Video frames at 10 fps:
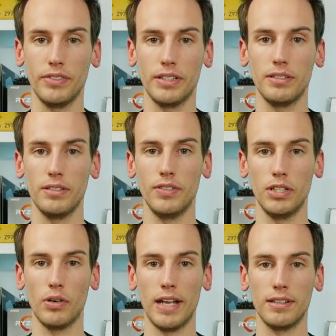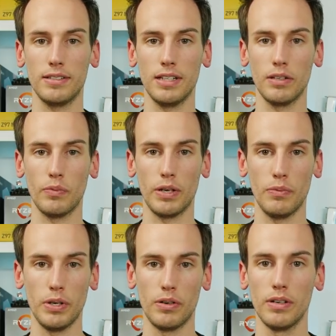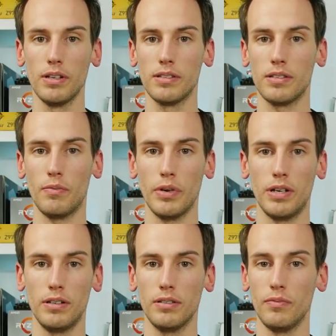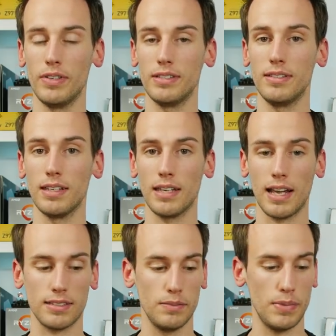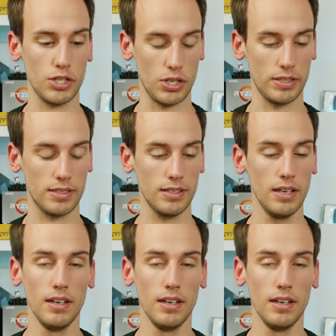video editing when we're somewhere visiting exhibitions.